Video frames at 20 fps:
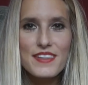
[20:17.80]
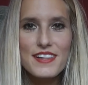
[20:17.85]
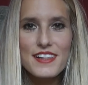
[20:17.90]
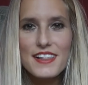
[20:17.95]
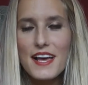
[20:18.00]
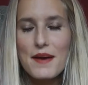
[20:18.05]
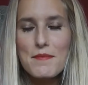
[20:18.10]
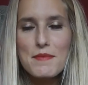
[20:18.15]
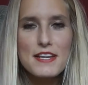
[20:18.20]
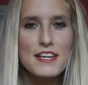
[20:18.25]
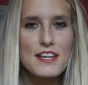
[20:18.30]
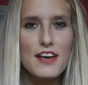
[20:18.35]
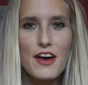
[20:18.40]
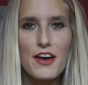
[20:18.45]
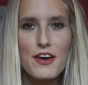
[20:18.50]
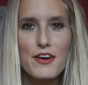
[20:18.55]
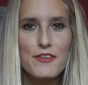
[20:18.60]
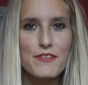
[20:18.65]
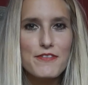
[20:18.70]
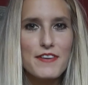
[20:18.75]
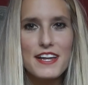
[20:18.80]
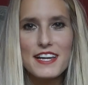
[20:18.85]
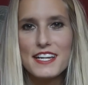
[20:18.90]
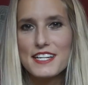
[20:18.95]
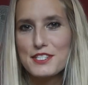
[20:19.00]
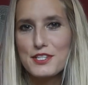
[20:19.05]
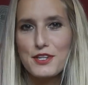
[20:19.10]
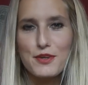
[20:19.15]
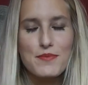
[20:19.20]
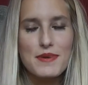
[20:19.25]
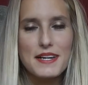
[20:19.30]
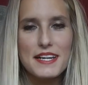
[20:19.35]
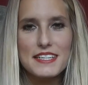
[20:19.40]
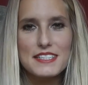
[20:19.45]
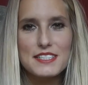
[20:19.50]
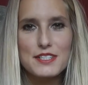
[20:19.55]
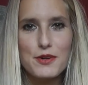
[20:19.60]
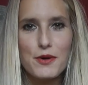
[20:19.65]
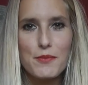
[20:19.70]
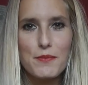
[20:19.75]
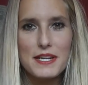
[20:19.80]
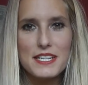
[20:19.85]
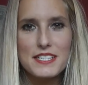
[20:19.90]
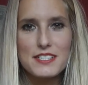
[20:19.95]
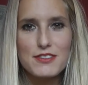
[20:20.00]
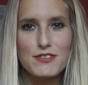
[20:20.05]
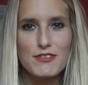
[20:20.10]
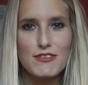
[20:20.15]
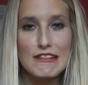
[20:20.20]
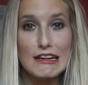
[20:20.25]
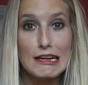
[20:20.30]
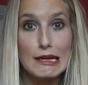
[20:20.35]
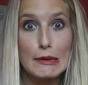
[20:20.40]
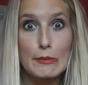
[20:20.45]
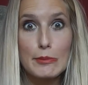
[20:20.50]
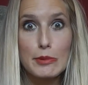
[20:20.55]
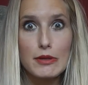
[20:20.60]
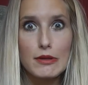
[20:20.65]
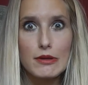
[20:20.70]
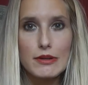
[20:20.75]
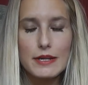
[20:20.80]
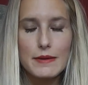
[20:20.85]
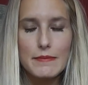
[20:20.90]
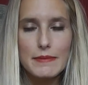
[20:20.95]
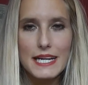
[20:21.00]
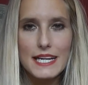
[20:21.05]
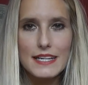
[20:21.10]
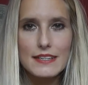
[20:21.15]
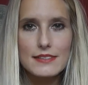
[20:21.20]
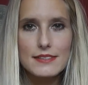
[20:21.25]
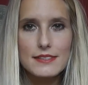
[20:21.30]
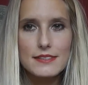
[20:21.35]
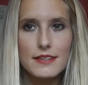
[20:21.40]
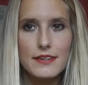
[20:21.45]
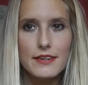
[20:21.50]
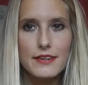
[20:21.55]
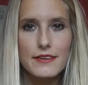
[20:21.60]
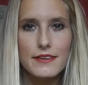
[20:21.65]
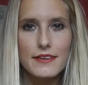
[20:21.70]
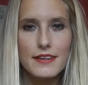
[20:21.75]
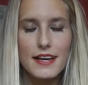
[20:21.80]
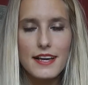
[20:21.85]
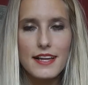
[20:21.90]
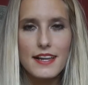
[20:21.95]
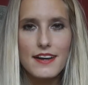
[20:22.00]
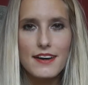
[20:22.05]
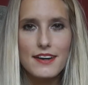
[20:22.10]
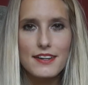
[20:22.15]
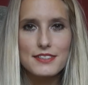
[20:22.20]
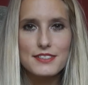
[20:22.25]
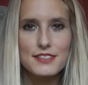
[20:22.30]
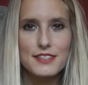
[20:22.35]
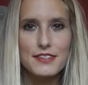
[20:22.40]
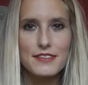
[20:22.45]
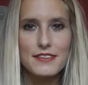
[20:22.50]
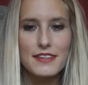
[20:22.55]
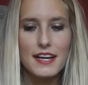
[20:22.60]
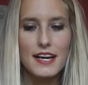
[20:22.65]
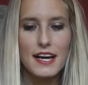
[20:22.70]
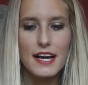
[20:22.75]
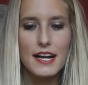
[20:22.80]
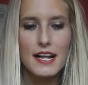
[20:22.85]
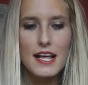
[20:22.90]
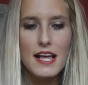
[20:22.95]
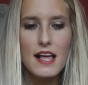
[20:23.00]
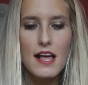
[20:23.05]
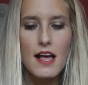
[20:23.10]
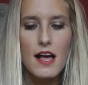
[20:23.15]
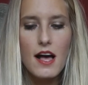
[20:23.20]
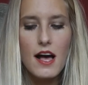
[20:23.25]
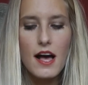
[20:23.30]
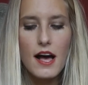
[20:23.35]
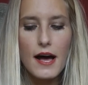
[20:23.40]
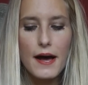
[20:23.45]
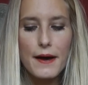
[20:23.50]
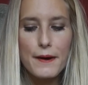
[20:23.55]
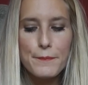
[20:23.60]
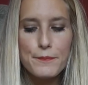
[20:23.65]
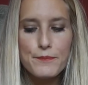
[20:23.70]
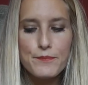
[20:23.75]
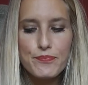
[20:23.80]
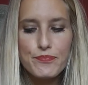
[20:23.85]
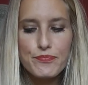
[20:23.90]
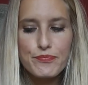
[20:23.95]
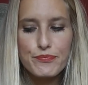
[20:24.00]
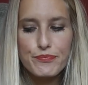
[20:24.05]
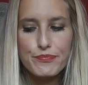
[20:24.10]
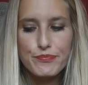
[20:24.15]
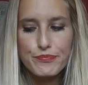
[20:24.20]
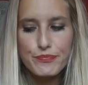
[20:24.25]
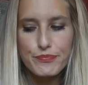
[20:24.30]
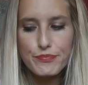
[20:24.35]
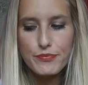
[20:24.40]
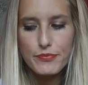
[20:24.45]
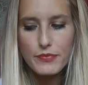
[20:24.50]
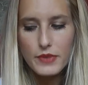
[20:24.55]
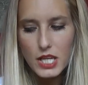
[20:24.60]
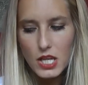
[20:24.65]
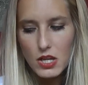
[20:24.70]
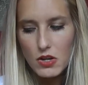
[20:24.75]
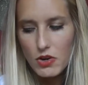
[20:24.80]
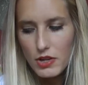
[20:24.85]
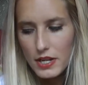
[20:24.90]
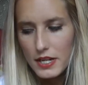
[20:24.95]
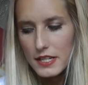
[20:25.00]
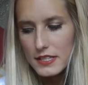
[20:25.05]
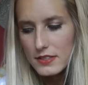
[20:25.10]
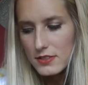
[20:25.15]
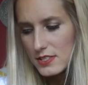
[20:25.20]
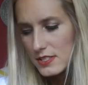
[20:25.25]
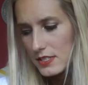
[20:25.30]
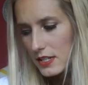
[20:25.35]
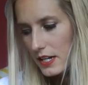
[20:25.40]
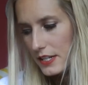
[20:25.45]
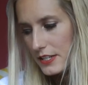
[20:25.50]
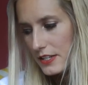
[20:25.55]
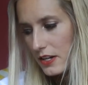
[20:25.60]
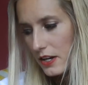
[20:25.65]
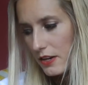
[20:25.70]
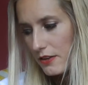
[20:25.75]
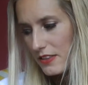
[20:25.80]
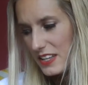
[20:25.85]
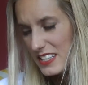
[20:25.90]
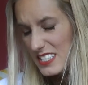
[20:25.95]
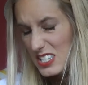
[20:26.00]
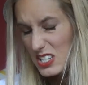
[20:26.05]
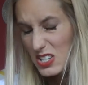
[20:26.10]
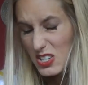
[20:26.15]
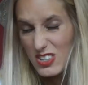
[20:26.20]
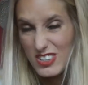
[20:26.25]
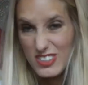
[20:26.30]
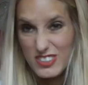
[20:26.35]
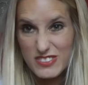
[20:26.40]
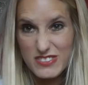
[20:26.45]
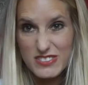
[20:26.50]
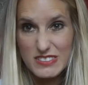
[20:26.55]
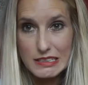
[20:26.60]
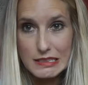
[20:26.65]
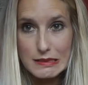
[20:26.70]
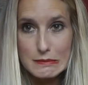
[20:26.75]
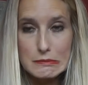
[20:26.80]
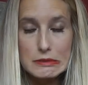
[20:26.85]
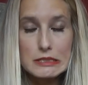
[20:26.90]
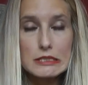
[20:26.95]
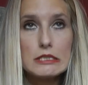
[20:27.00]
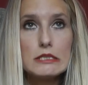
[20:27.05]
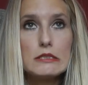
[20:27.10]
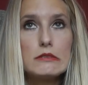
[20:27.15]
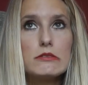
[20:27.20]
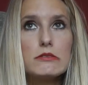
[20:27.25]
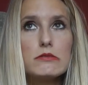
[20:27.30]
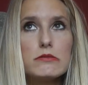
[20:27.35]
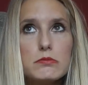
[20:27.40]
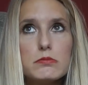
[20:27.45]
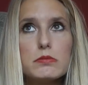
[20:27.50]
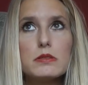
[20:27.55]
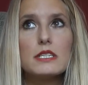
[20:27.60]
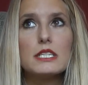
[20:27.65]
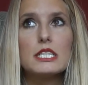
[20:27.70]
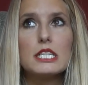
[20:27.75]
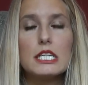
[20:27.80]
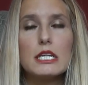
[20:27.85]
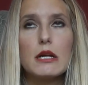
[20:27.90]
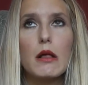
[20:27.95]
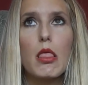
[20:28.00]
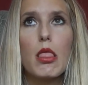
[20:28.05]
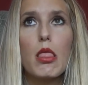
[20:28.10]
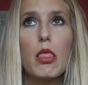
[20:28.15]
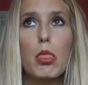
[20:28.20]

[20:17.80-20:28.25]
Let me know of any topics you want me to ramble on about soon, and I'll do that. A little side note, there's a lot of pretty